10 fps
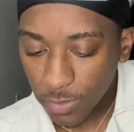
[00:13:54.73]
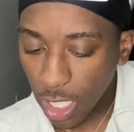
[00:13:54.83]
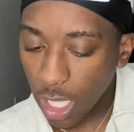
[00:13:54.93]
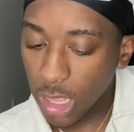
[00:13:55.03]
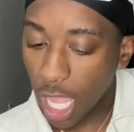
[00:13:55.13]

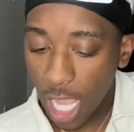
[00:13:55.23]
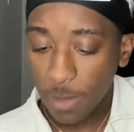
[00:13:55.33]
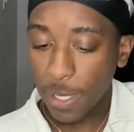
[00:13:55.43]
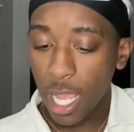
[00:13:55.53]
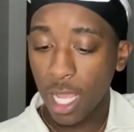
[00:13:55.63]

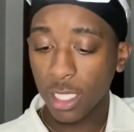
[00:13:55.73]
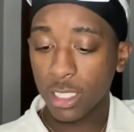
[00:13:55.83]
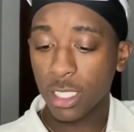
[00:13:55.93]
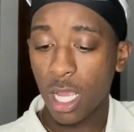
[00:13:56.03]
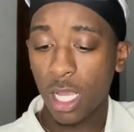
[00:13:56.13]

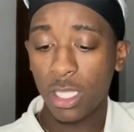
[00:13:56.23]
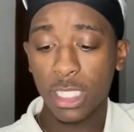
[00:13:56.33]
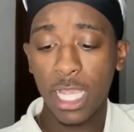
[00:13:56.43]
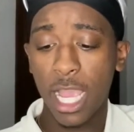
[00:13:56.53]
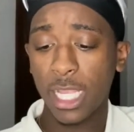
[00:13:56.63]
Lockbox, this
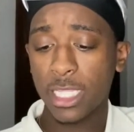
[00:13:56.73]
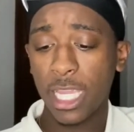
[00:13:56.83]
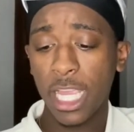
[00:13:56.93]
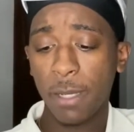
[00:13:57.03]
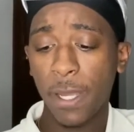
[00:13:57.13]
guy, he said
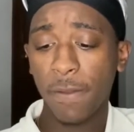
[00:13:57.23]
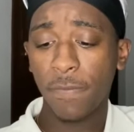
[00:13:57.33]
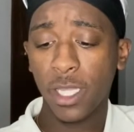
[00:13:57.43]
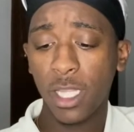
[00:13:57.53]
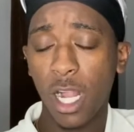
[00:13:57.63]
he had to pay
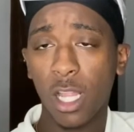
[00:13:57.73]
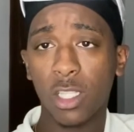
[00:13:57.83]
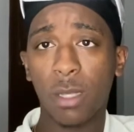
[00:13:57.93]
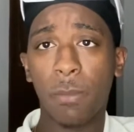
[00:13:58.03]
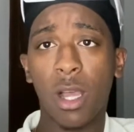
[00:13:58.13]

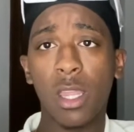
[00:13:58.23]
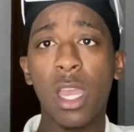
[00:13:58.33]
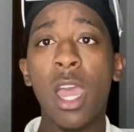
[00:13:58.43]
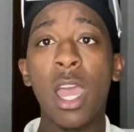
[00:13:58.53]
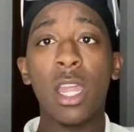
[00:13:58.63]
$50 a month.
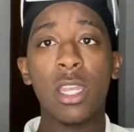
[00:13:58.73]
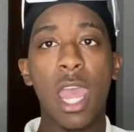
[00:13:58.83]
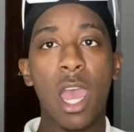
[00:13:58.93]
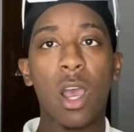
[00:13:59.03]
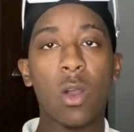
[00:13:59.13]

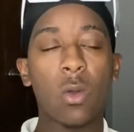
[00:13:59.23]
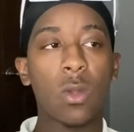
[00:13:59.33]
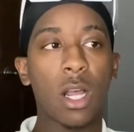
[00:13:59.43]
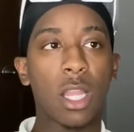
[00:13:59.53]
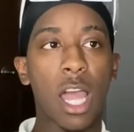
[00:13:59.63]
Now,
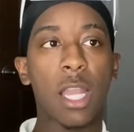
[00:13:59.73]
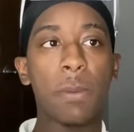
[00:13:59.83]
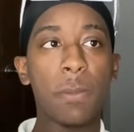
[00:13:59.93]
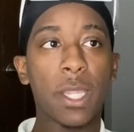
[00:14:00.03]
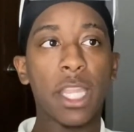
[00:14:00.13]
a lot of
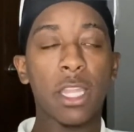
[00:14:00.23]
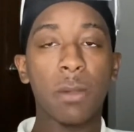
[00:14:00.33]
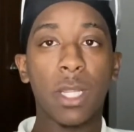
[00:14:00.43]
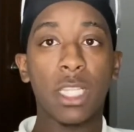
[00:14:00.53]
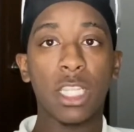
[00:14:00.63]
people, they get them
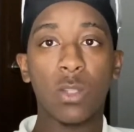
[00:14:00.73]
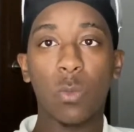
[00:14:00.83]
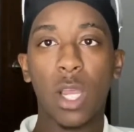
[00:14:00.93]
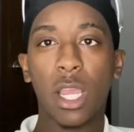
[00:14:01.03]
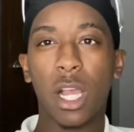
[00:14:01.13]
because it's
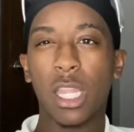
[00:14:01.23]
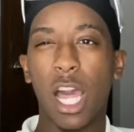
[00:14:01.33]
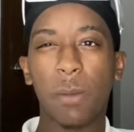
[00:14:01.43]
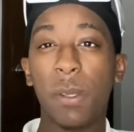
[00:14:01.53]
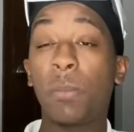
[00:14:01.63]
what a
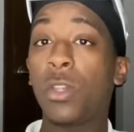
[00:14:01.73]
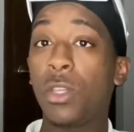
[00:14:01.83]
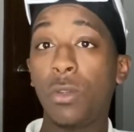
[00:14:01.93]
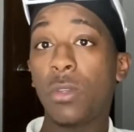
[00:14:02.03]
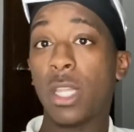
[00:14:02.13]
lot of people
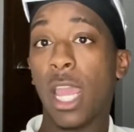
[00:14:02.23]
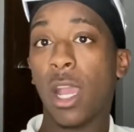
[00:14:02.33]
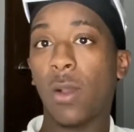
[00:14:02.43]
use now.